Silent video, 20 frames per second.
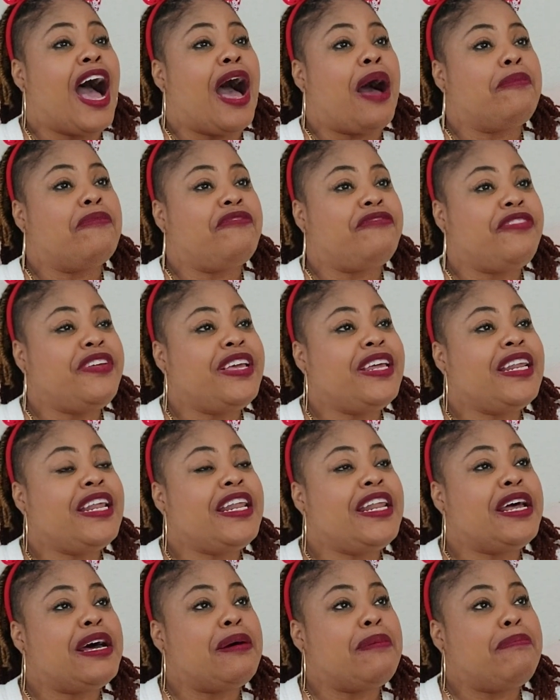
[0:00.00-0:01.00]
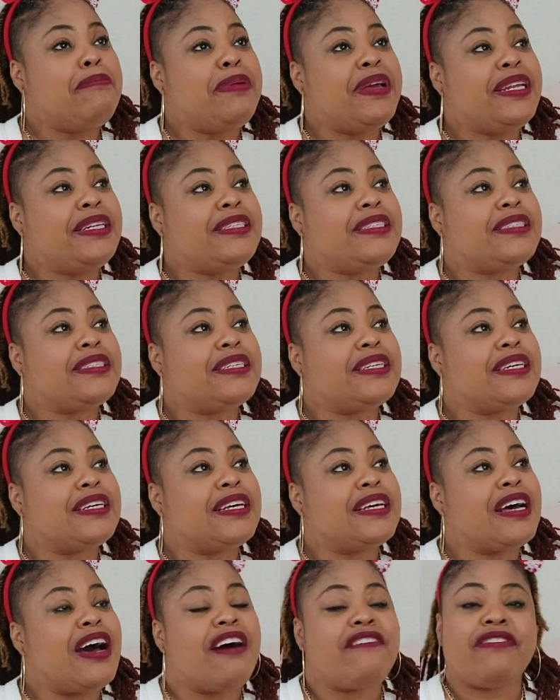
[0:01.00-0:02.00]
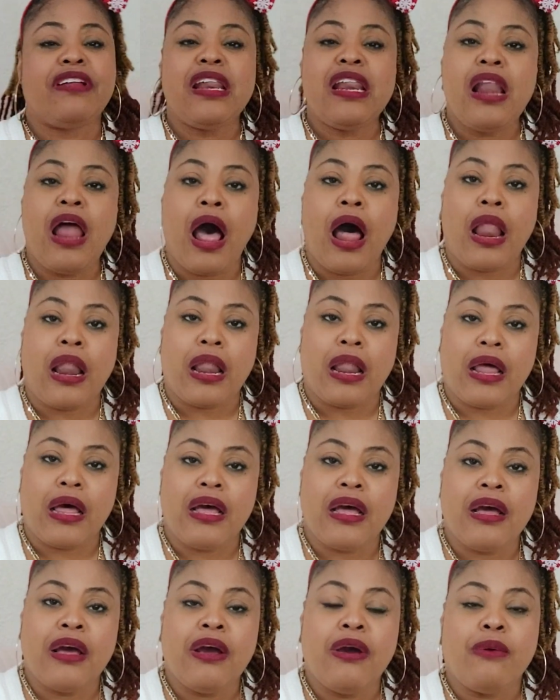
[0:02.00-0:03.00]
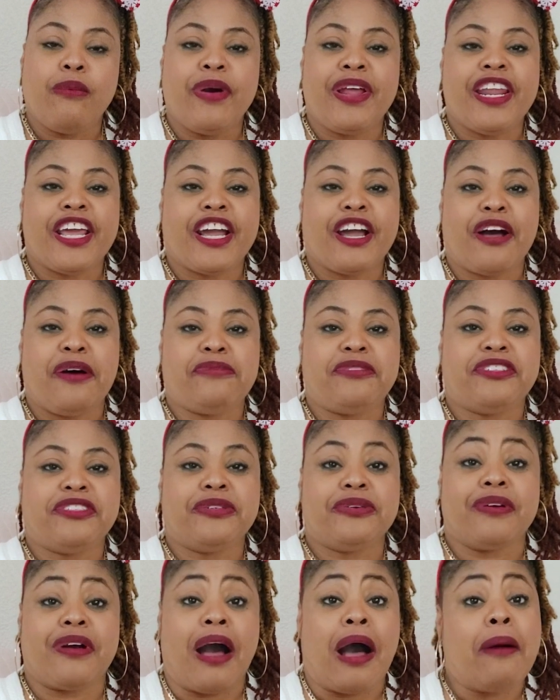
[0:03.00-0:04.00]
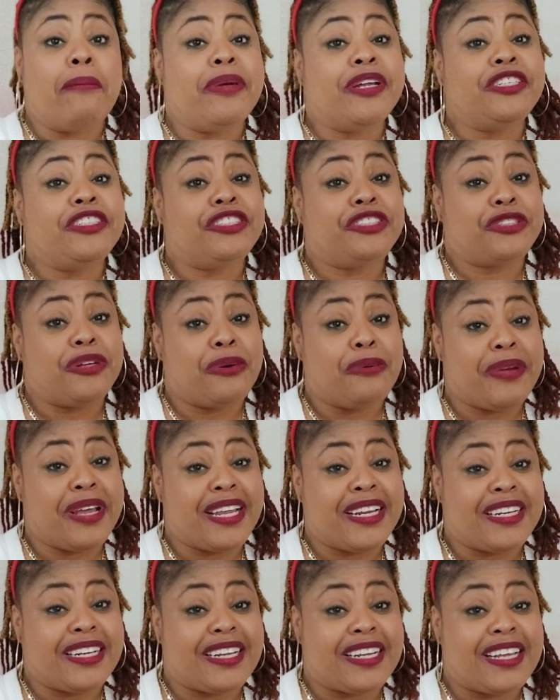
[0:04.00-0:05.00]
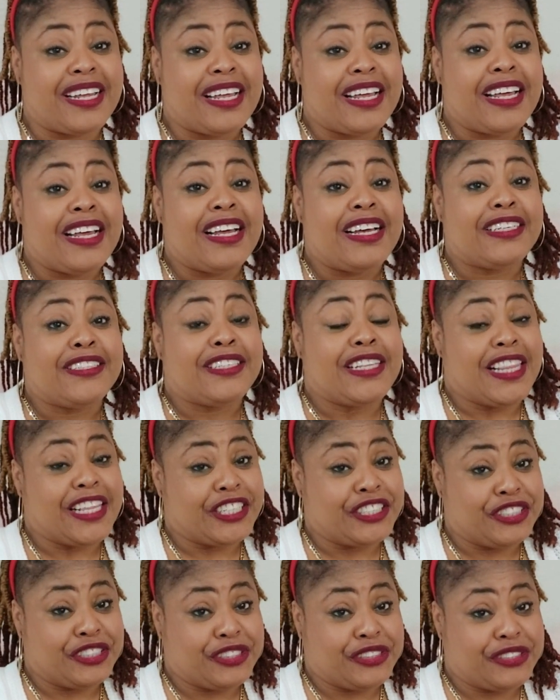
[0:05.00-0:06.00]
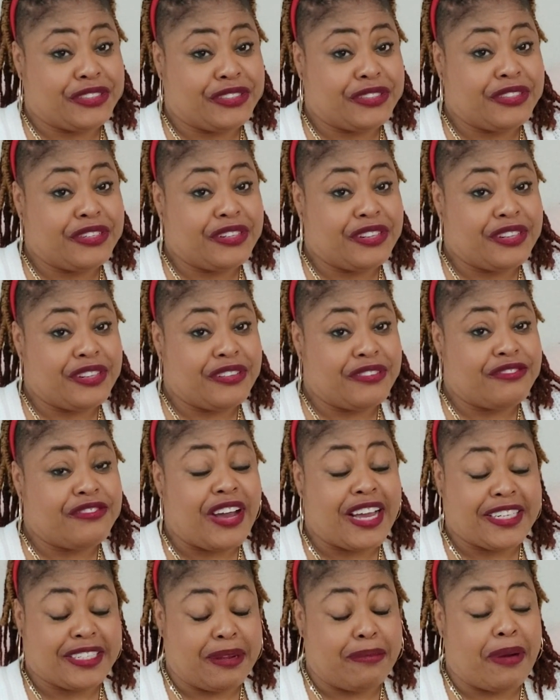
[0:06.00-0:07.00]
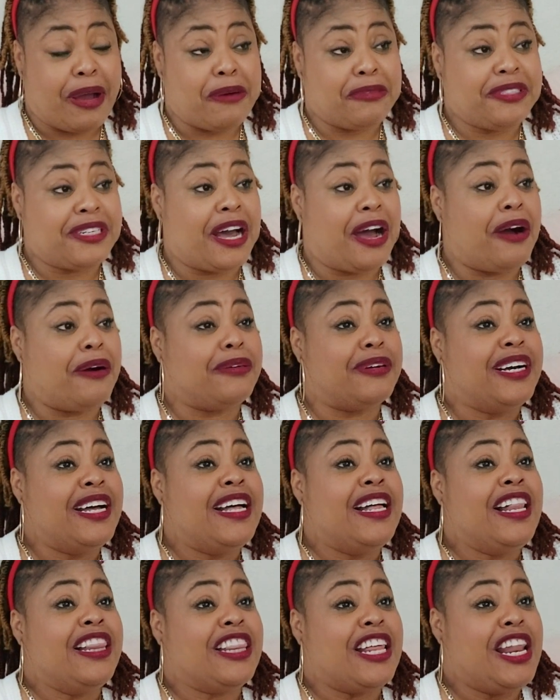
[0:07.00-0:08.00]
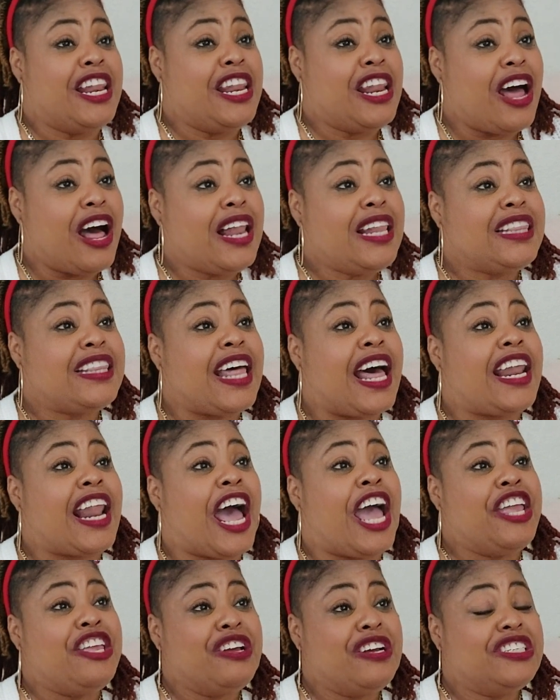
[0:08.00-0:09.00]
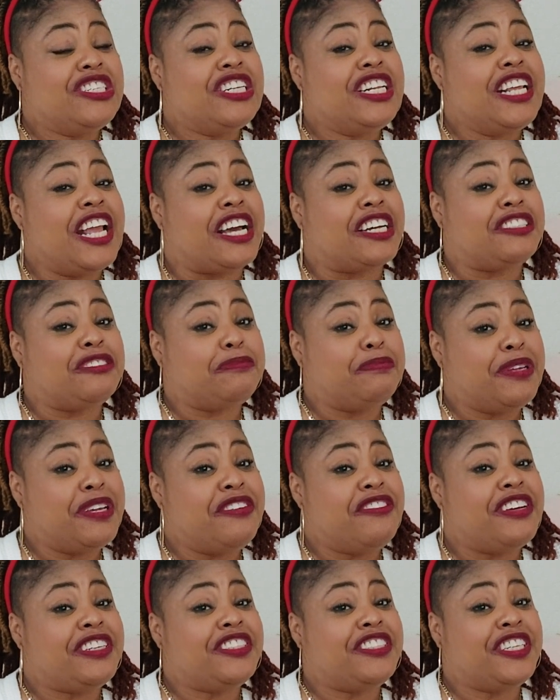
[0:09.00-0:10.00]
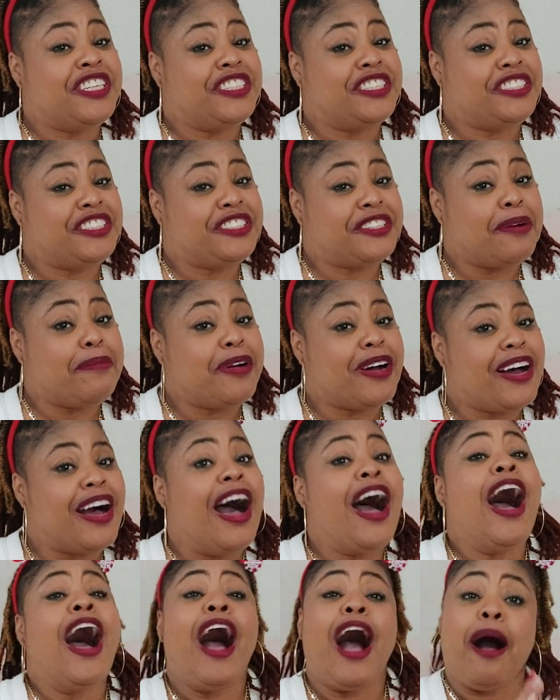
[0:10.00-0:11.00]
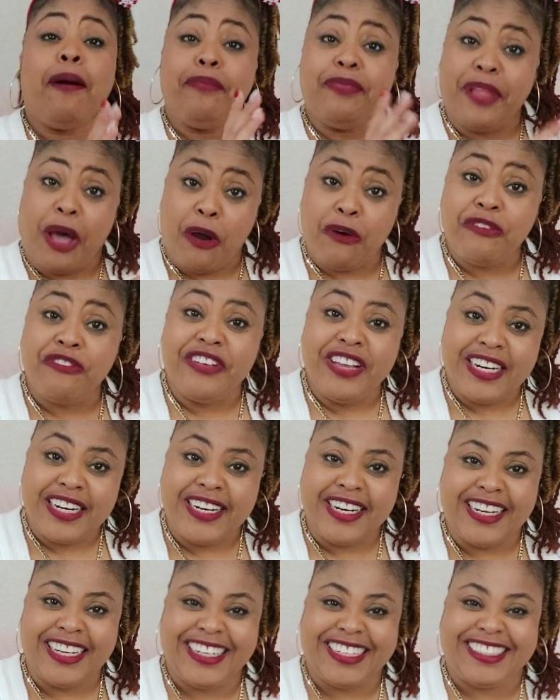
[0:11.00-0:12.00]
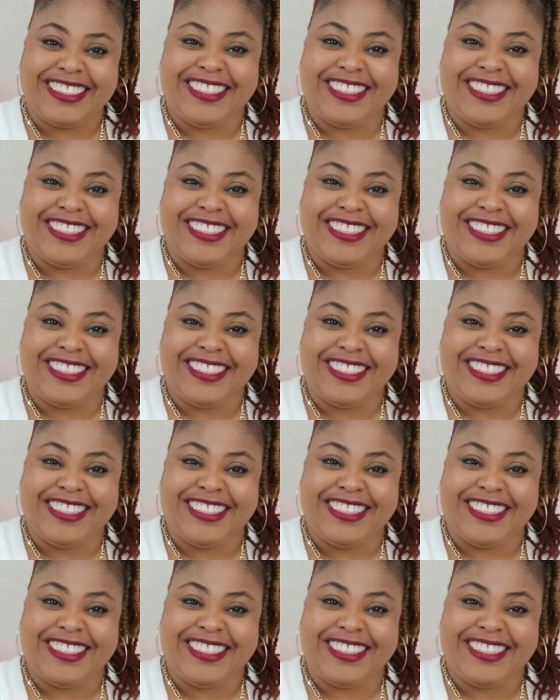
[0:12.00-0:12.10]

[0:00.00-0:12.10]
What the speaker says: I'm feeling a bit of a lull when it comes to garment sewing this right about now. The lull that I usually experience in the summer, I'm now feeling it.